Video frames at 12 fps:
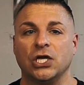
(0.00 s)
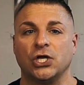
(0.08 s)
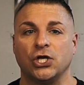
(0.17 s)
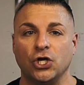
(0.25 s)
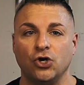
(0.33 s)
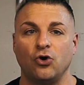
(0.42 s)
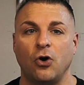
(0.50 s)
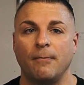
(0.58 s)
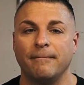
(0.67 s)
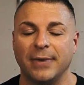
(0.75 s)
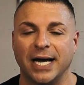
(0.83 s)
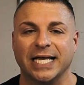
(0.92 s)

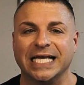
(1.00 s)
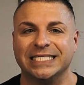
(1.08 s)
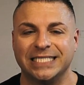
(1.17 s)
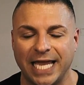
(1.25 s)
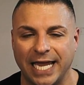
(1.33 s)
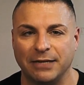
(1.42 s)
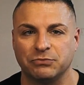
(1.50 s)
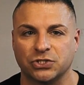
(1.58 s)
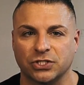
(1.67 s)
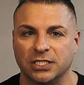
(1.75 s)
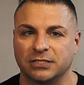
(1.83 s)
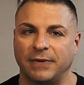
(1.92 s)
humongous
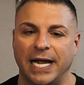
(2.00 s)
hamstrings.